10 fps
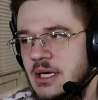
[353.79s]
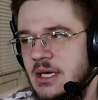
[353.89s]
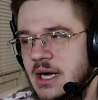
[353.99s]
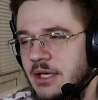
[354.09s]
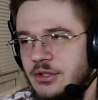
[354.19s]

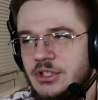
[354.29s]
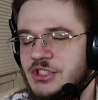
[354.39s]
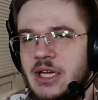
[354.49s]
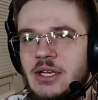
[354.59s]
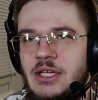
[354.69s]
I
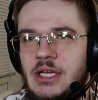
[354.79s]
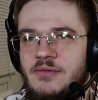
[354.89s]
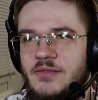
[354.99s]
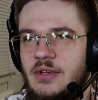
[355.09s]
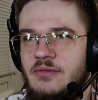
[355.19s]
understand
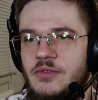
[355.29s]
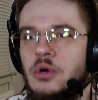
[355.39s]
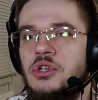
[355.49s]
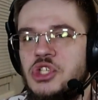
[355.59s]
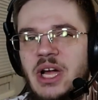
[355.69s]
if
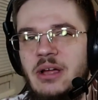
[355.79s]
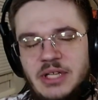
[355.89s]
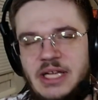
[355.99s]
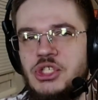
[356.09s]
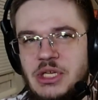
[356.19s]
your child
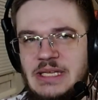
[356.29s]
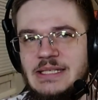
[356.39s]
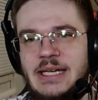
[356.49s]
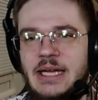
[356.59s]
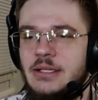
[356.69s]
actually
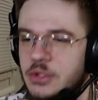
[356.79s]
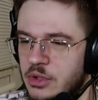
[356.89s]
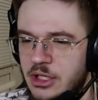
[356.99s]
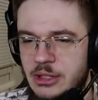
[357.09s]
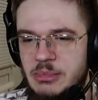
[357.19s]
died, you're
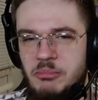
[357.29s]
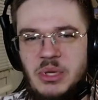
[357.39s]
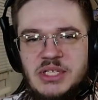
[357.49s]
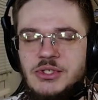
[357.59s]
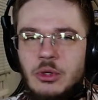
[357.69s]
gonna be
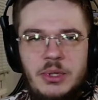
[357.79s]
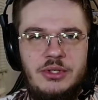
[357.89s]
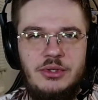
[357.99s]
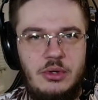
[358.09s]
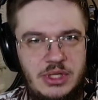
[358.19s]
pissed no
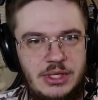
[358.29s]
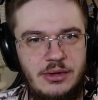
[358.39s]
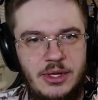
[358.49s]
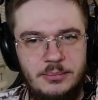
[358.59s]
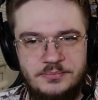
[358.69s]
matter who killed
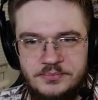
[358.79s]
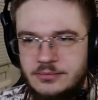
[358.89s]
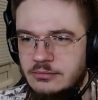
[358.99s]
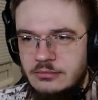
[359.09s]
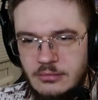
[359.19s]
him.
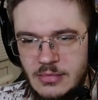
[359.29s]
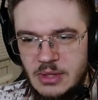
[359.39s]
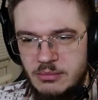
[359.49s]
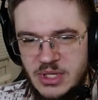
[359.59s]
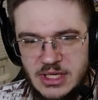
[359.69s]

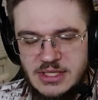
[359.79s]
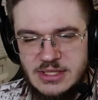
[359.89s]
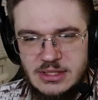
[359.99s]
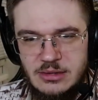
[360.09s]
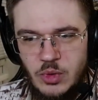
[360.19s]
But
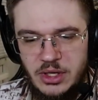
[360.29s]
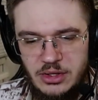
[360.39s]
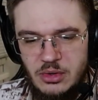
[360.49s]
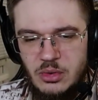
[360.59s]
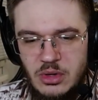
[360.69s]
when
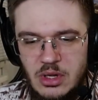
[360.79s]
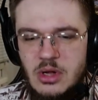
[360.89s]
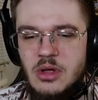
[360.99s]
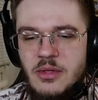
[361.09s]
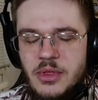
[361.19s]
you
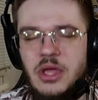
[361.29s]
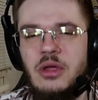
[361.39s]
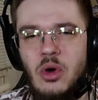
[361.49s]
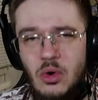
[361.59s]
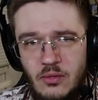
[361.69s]
get
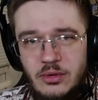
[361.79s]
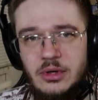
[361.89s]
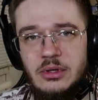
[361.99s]
over